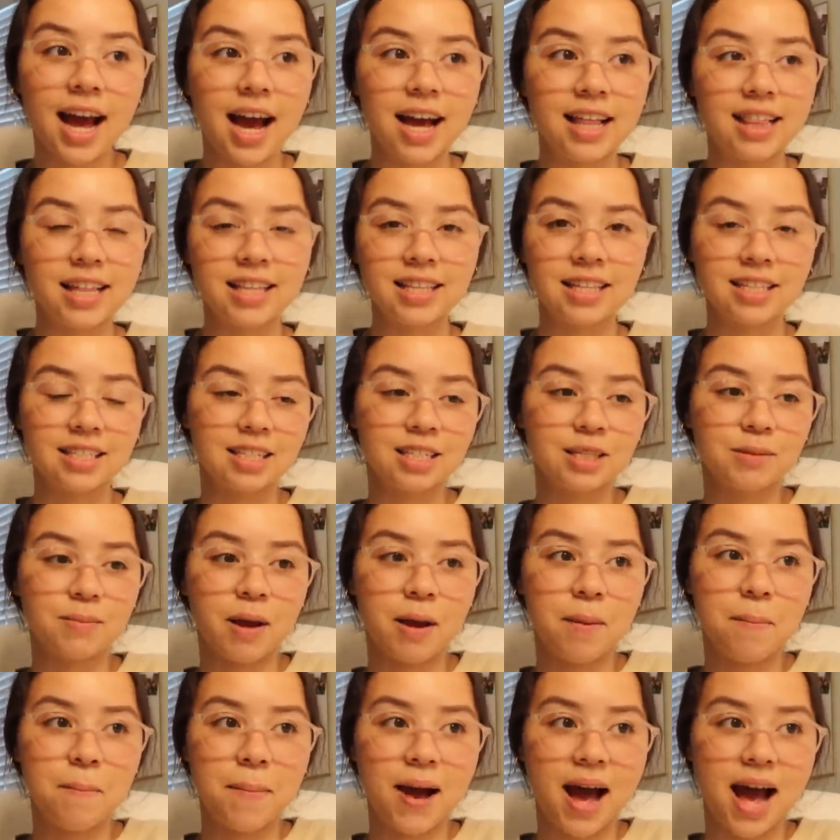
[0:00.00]
I think this is
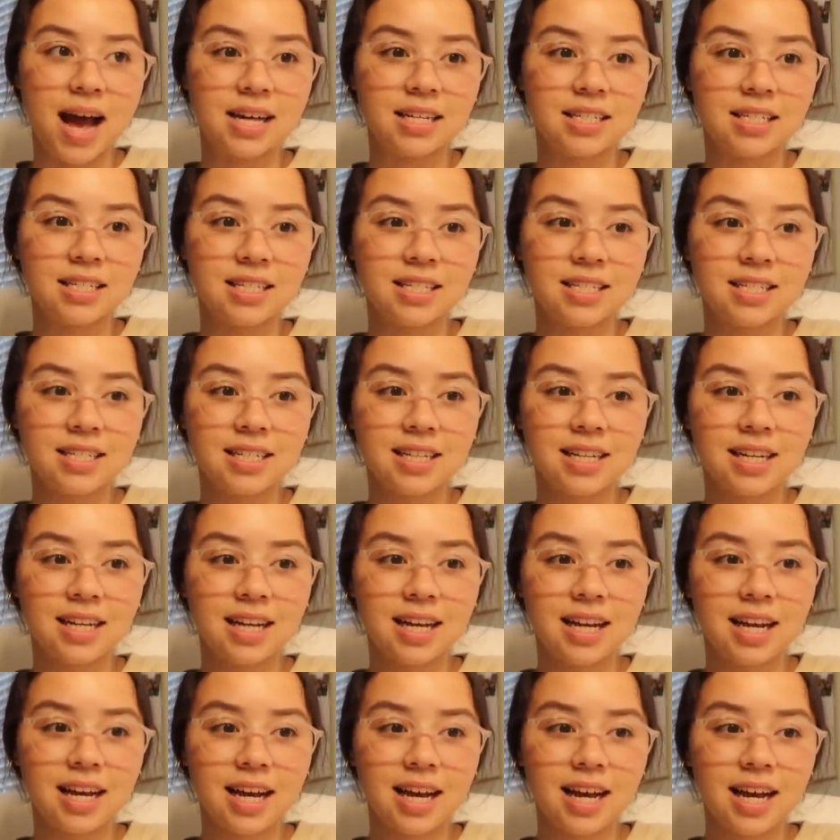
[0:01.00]
my best
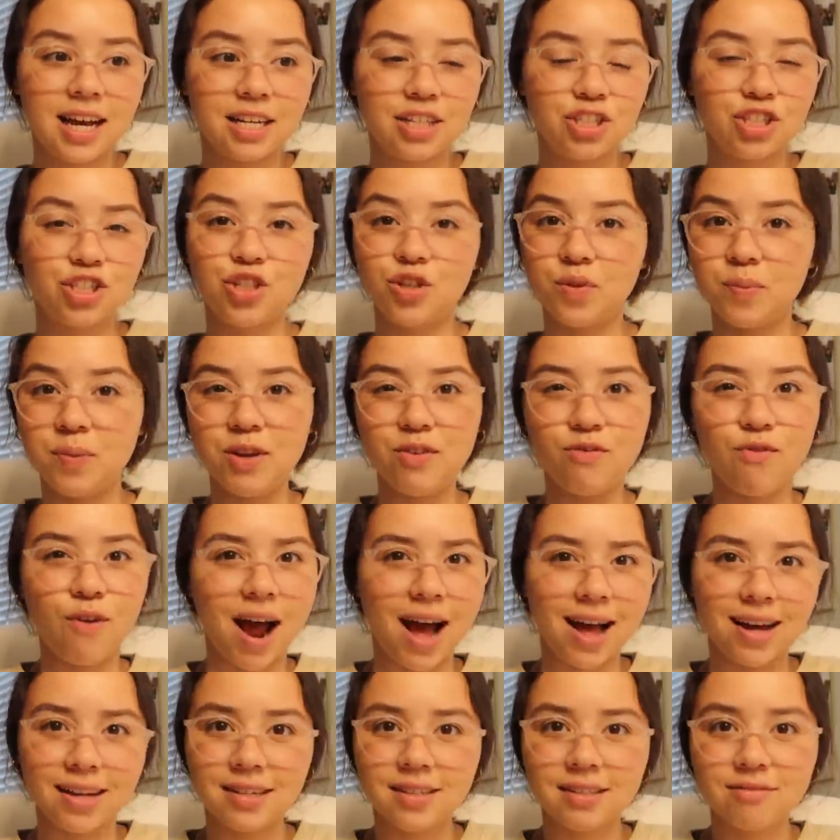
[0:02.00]
to be
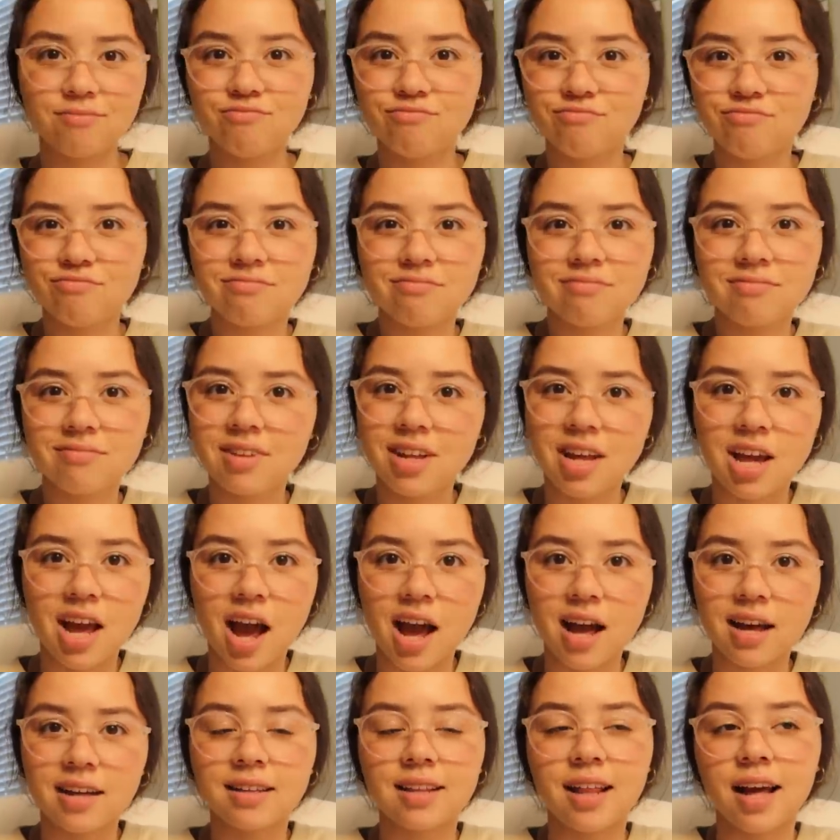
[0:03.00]
read
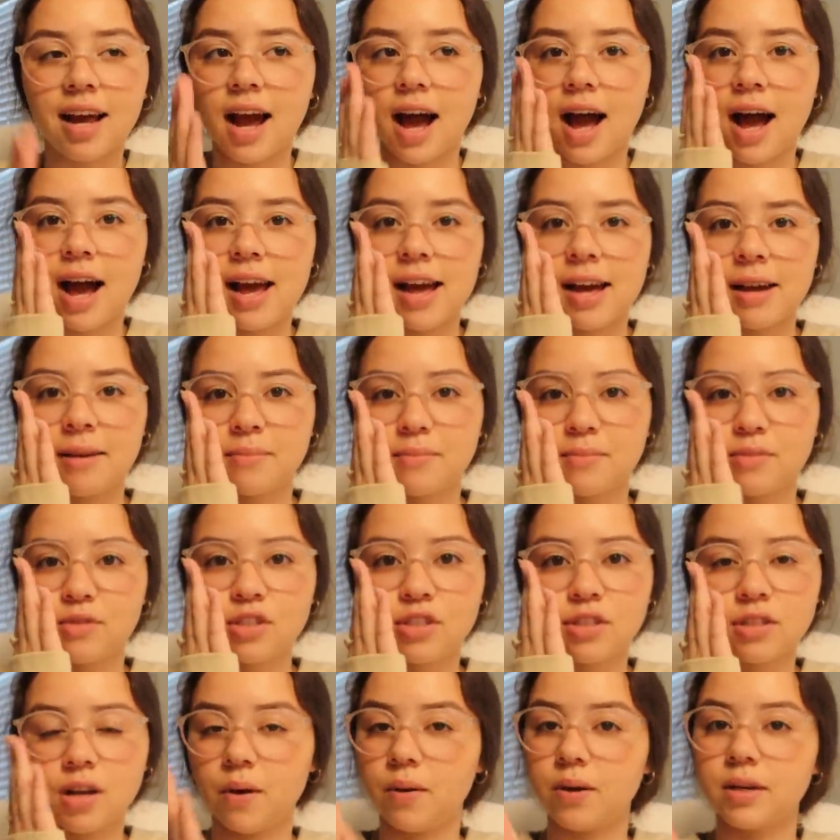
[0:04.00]
yet. Like I am
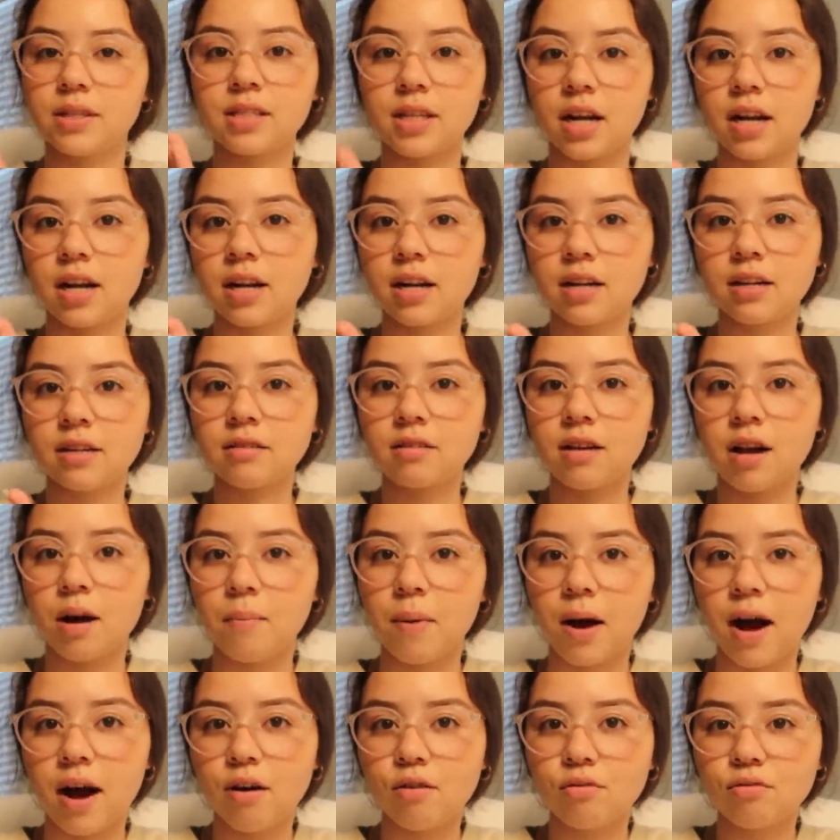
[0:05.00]
so excited
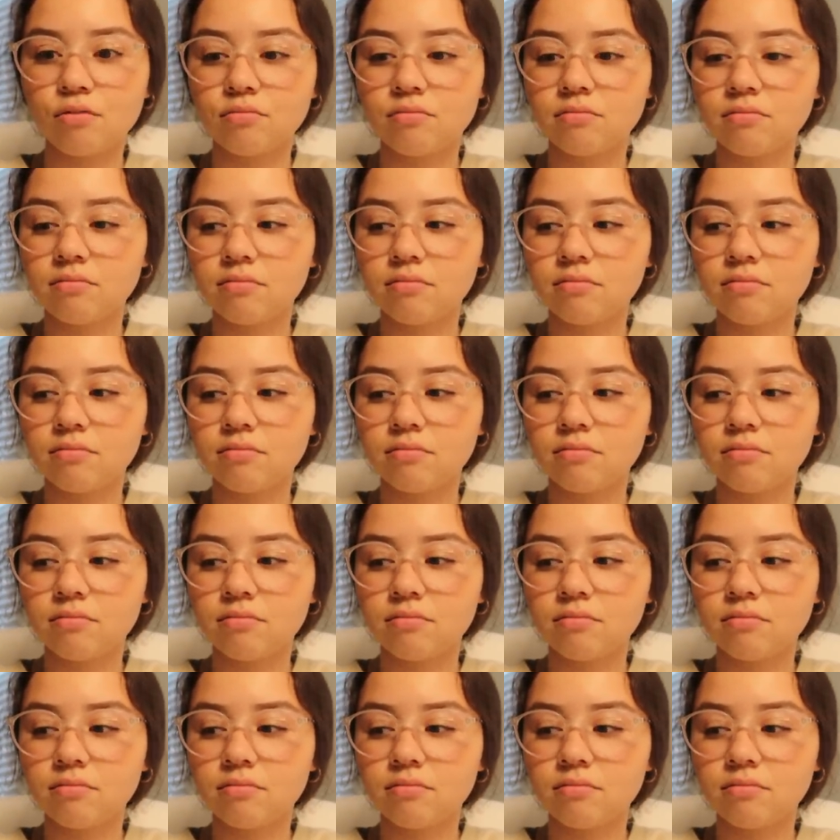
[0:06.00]
about